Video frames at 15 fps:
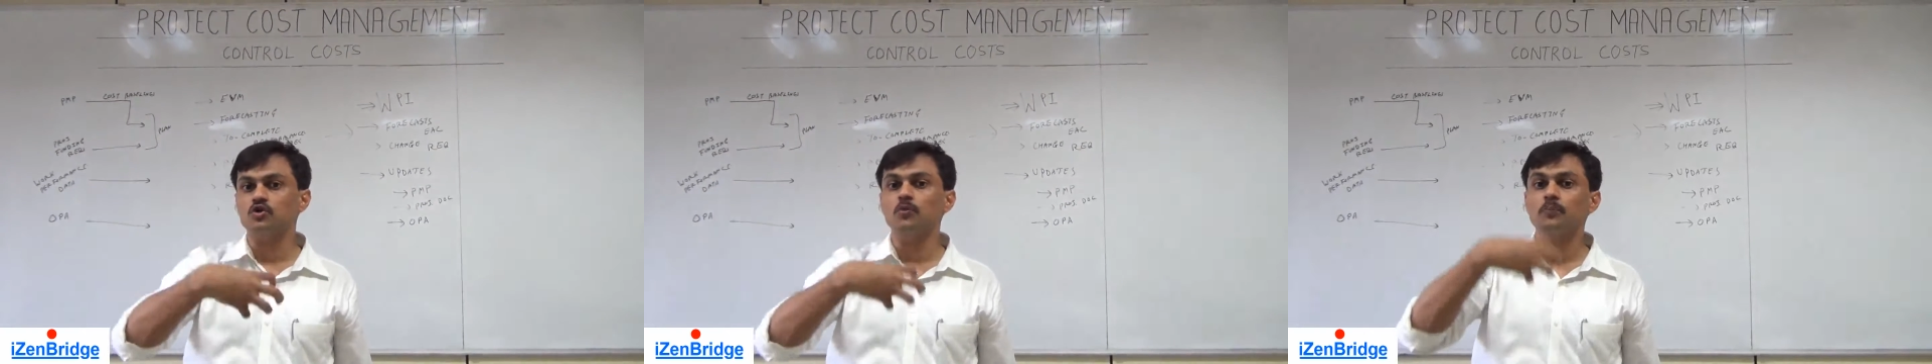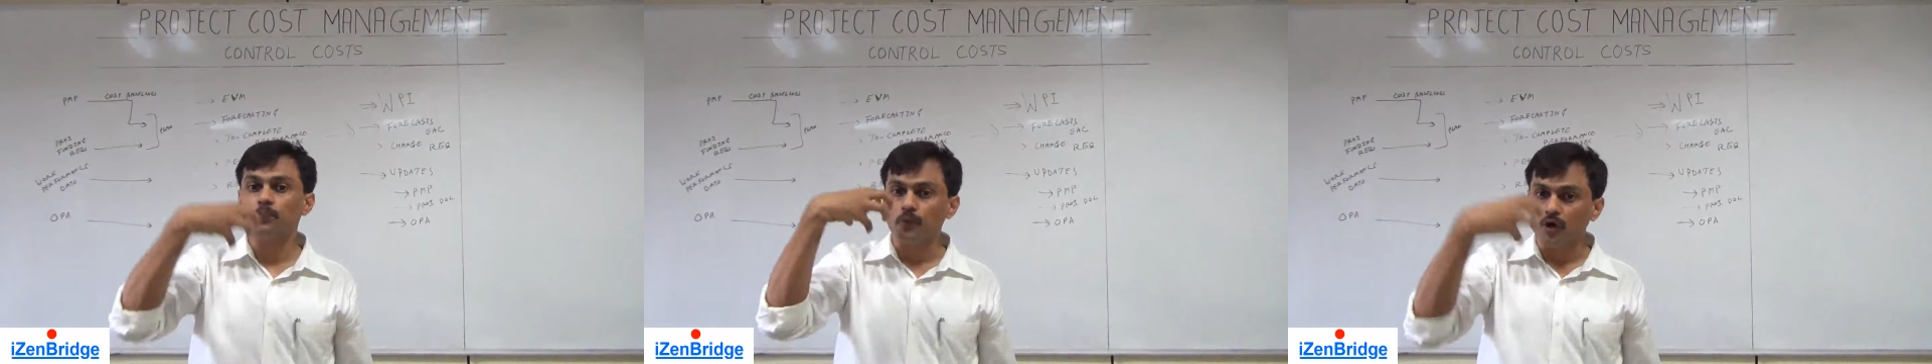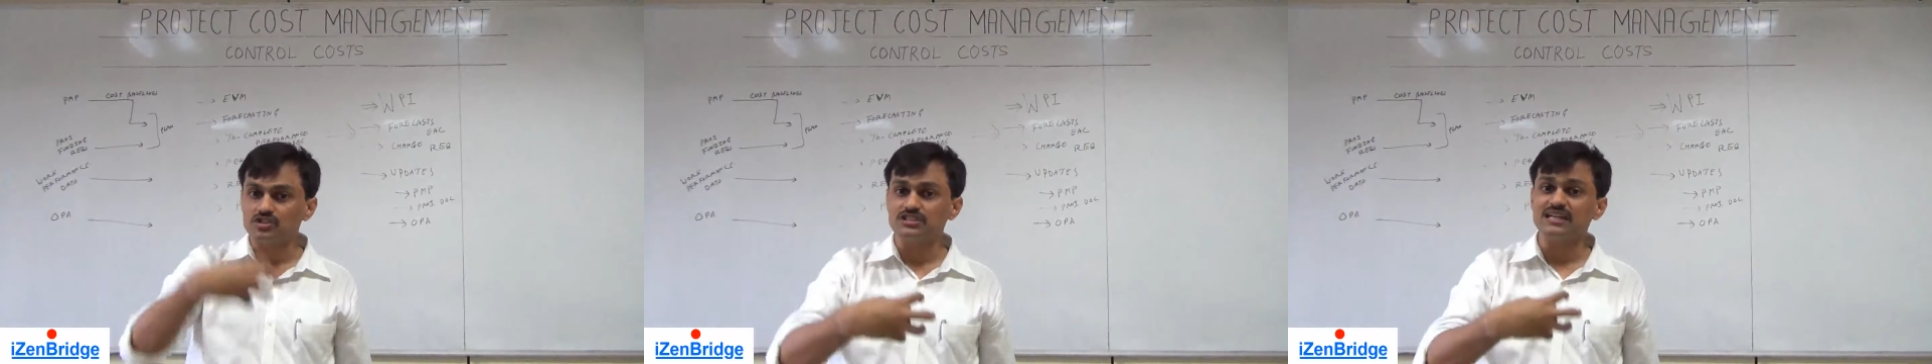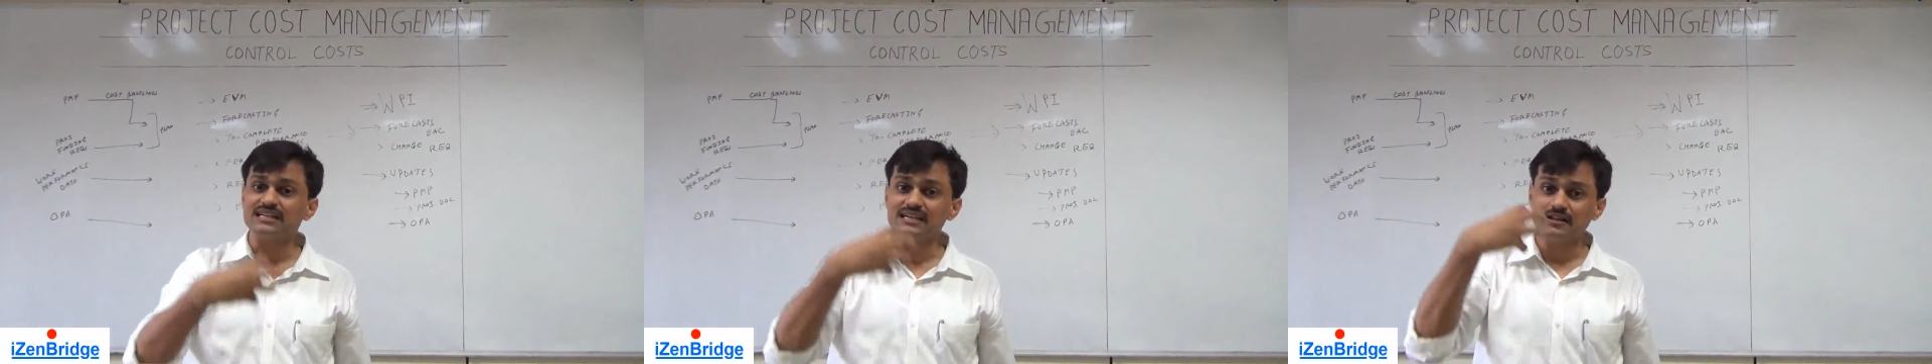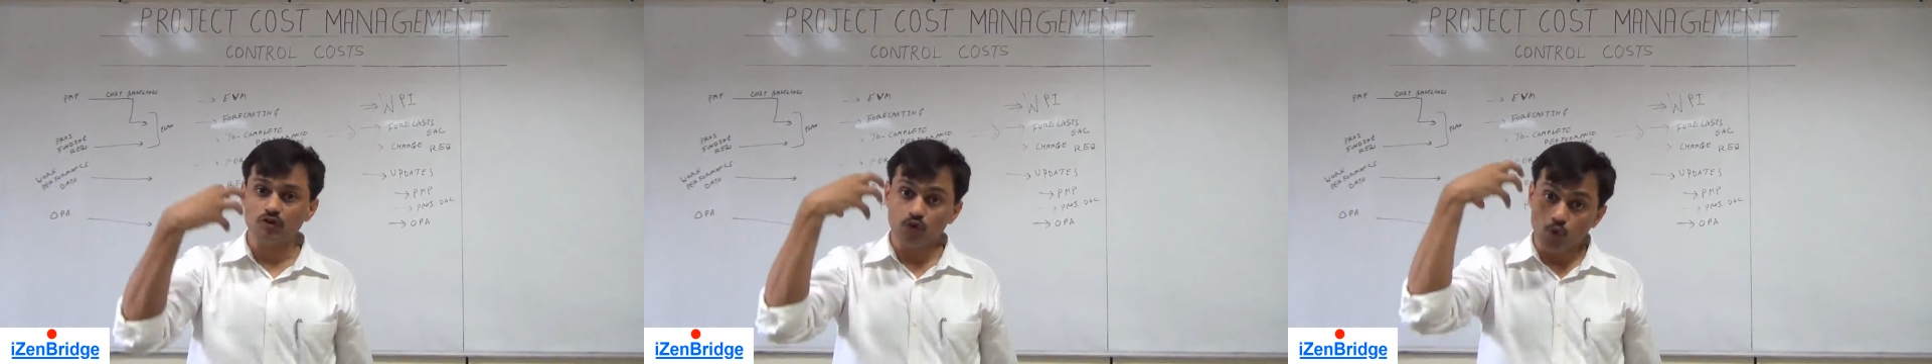project
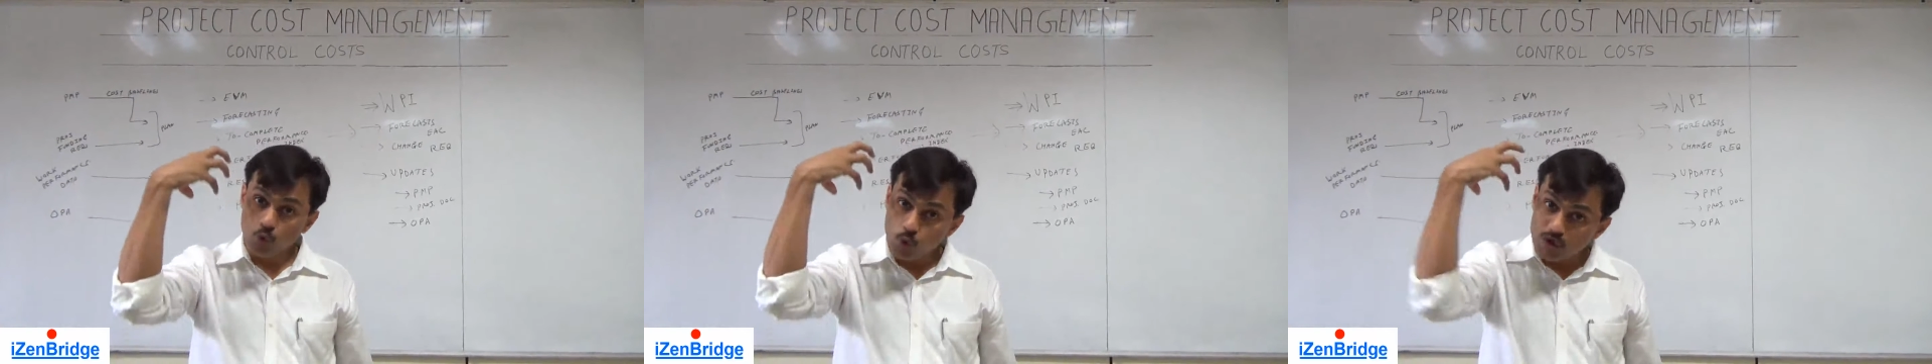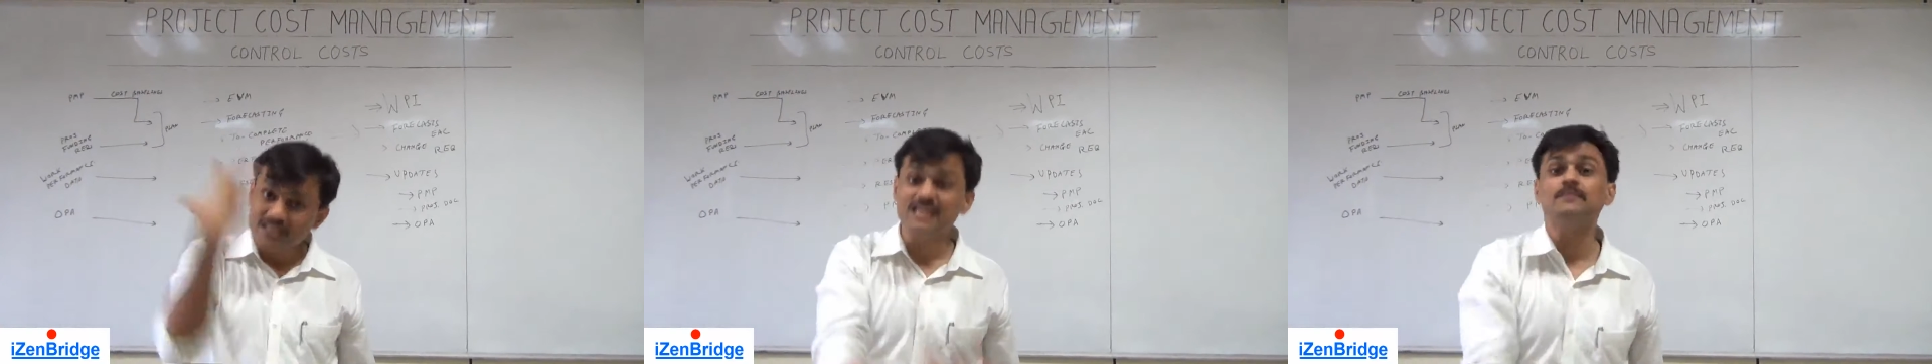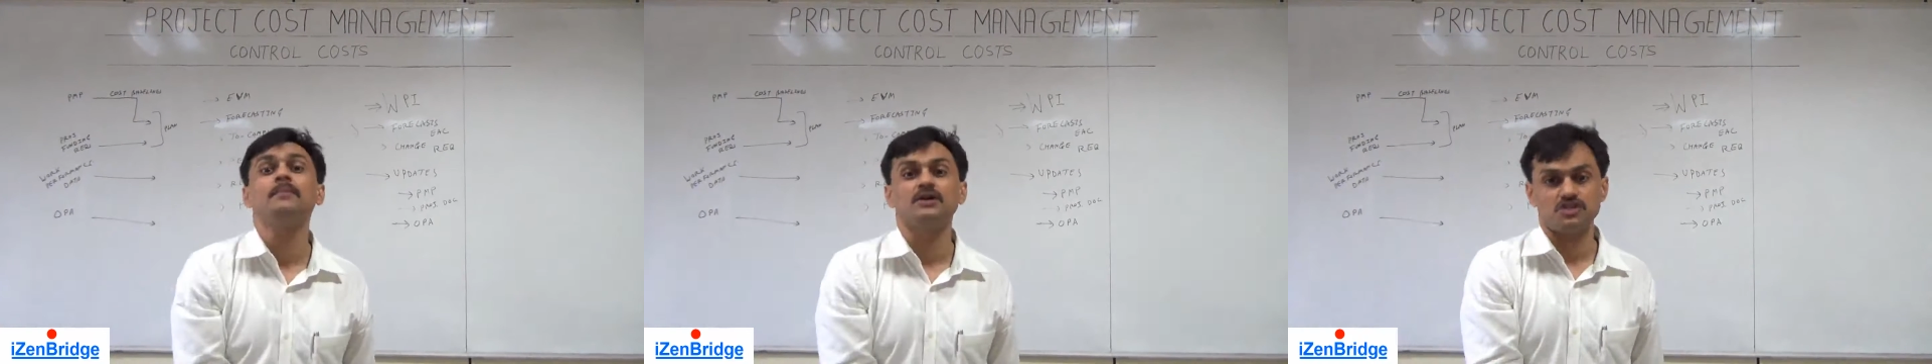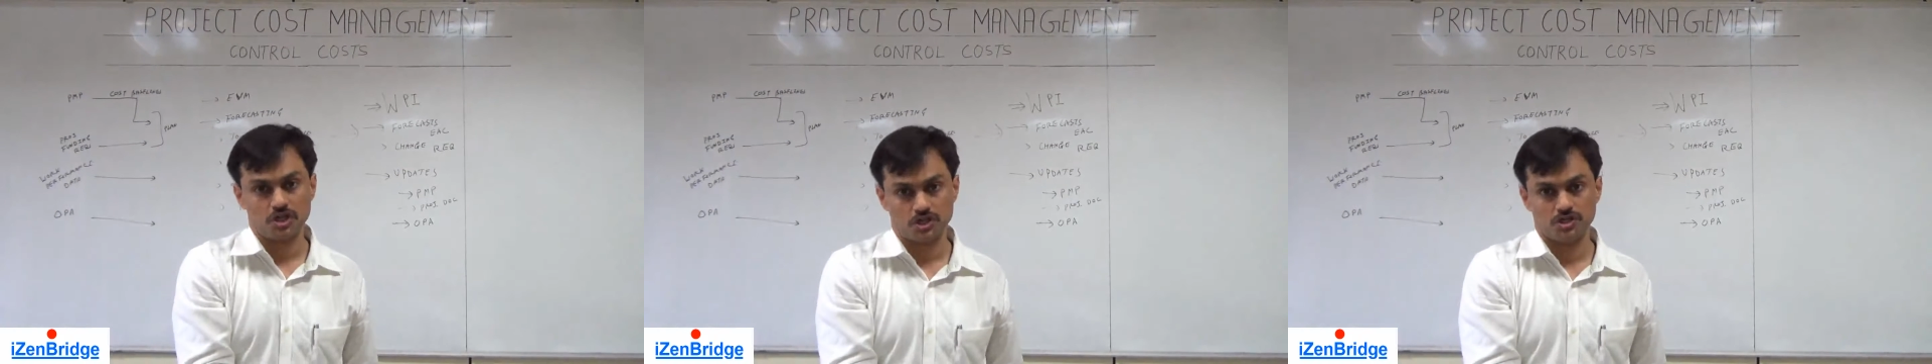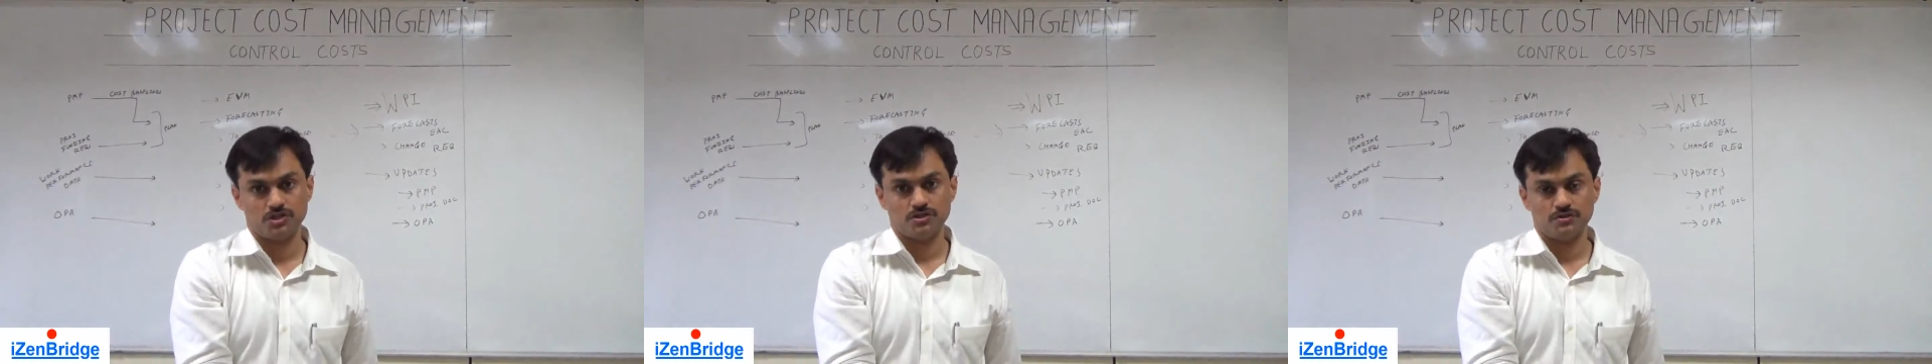within
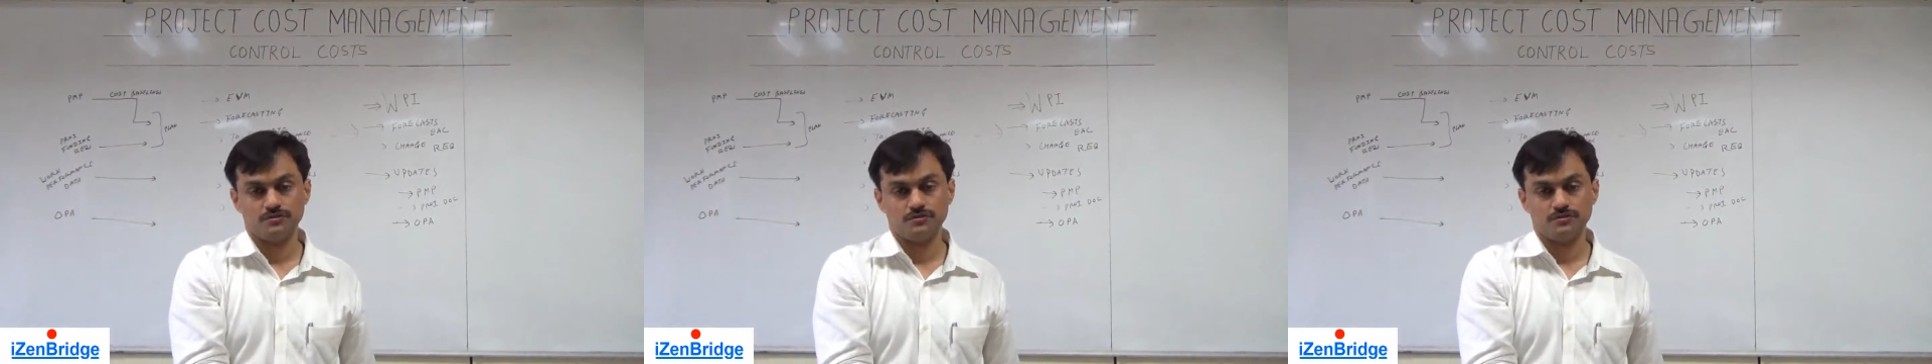budget.